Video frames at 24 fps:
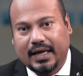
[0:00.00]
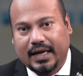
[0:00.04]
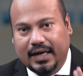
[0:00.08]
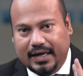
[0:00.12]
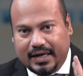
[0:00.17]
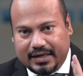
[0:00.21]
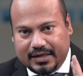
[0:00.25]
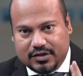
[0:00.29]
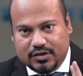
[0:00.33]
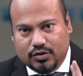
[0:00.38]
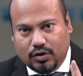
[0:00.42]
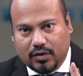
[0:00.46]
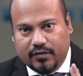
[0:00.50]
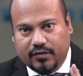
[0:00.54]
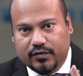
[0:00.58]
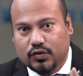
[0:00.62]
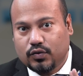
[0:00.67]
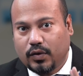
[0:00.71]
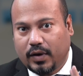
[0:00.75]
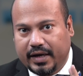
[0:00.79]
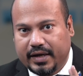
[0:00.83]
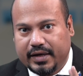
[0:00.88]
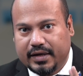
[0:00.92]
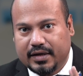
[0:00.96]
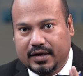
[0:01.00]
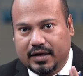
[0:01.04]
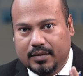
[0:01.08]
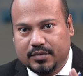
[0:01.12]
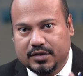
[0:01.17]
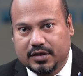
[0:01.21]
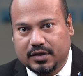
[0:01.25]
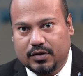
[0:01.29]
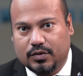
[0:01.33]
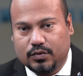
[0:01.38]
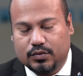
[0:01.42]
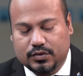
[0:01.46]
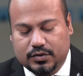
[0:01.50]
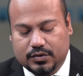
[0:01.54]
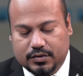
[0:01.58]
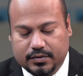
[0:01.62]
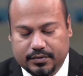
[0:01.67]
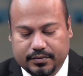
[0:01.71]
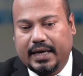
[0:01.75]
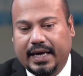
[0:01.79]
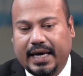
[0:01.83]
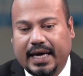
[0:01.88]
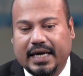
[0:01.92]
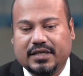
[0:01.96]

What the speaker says: let's solve two high yield MCQs.